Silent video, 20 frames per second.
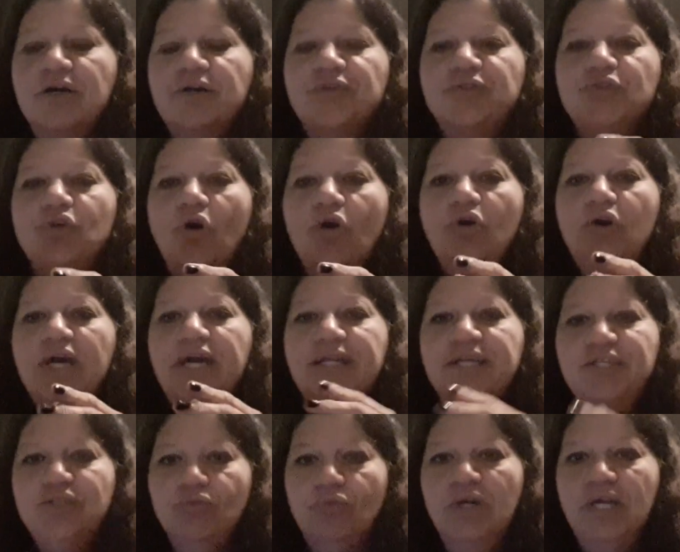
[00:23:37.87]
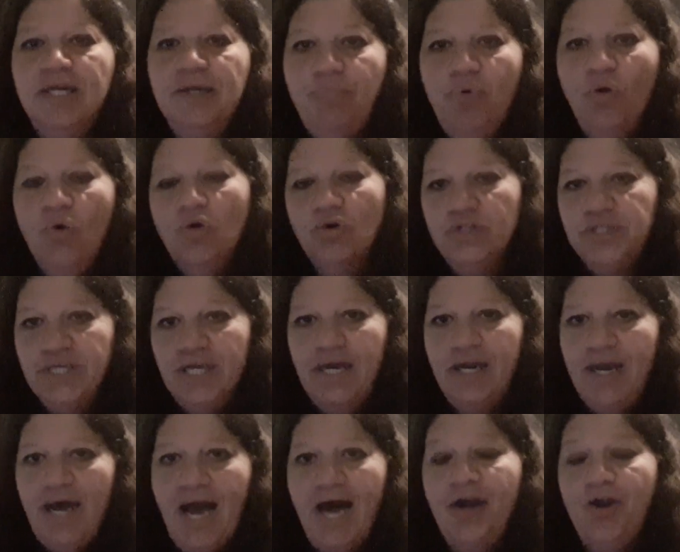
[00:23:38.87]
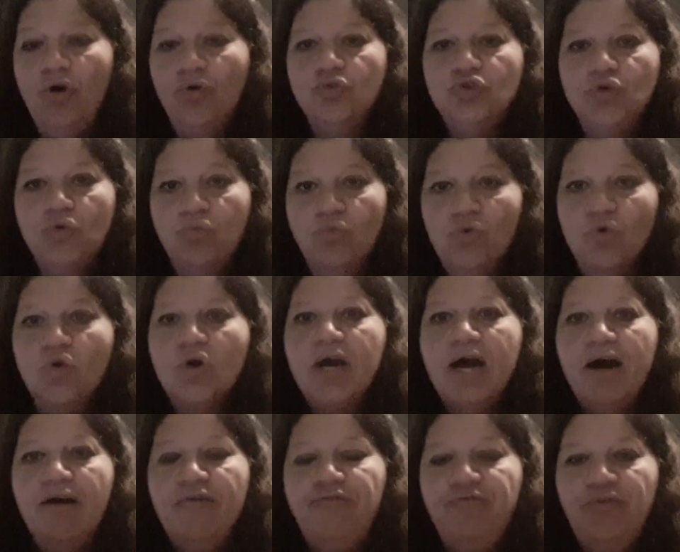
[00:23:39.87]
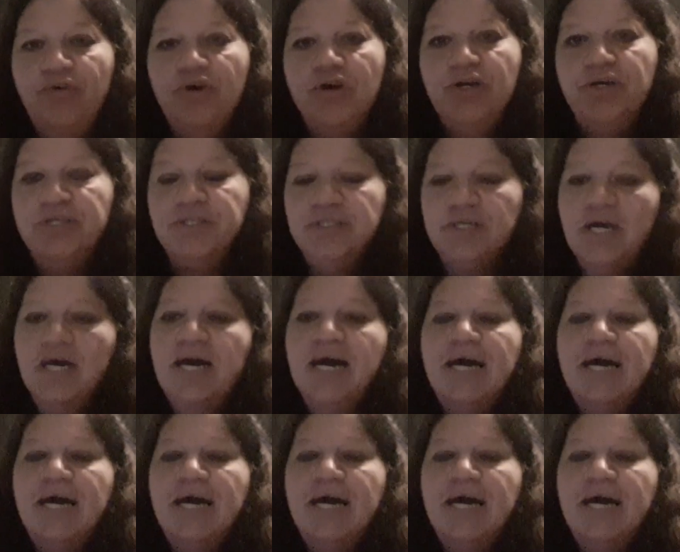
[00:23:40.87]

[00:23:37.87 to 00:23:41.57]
So it is really important to get an adult to walk out first